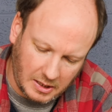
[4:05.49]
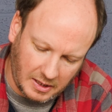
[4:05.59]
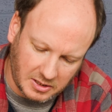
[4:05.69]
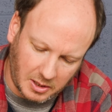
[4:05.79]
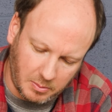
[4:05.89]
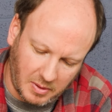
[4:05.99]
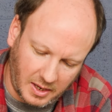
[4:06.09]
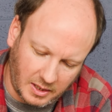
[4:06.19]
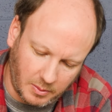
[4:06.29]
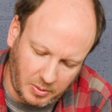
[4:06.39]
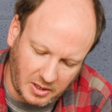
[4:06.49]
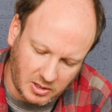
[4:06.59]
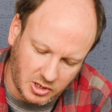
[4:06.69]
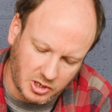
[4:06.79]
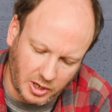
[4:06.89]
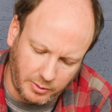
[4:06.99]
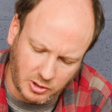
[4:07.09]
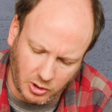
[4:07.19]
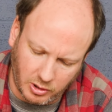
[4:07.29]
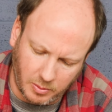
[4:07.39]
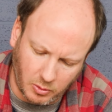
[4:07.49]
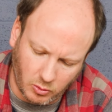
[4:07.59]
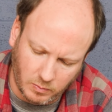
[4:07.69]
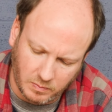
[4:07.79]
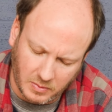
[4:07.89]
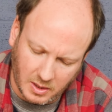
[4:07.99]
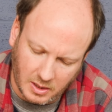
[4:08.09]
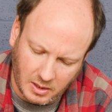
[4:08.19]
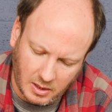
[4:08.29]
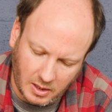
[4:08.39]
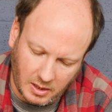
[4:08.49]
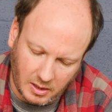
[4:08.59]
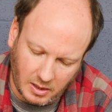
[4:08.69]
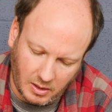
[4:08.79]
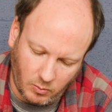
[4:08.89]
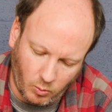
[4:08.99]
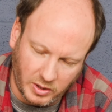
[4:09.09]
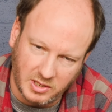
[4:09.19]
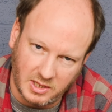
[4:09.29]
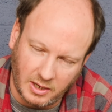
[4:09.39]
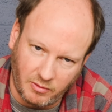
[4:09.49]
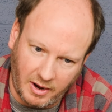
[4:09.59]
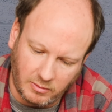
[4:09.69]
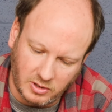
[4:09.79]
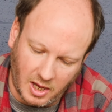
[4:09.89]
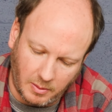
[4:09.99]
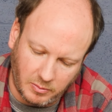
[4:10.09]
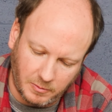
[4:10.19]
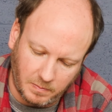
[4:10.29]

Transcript: That's going to make the beans so soluble once they're ground up.